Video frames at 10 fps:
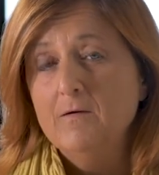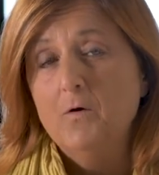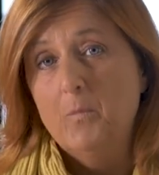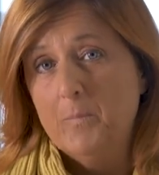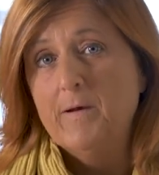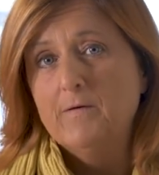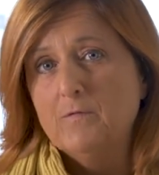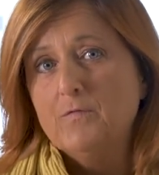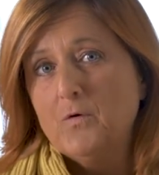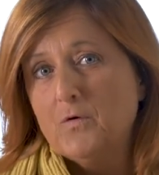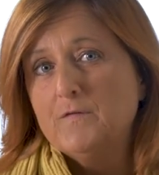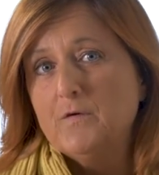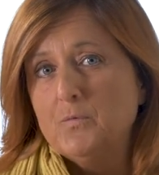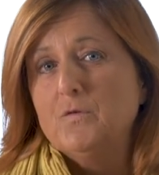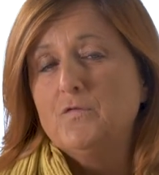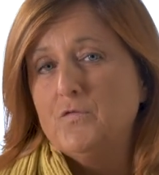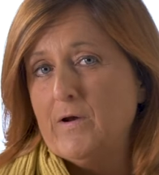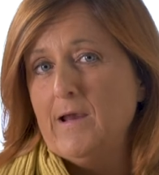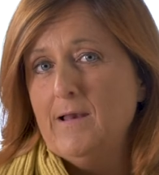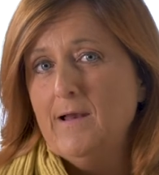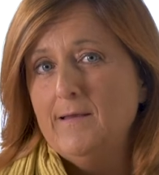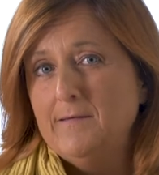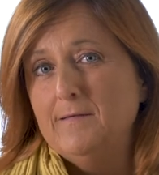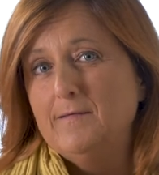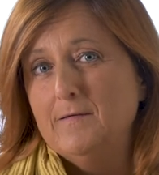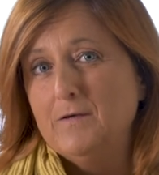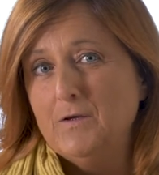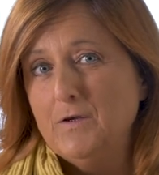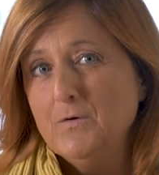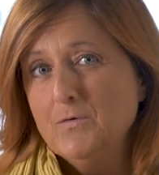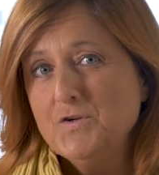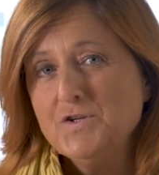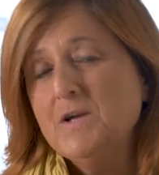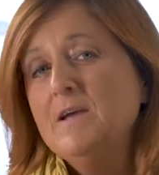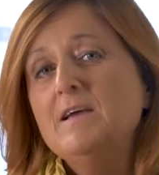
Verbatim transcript: compared of course to Australia that is huge,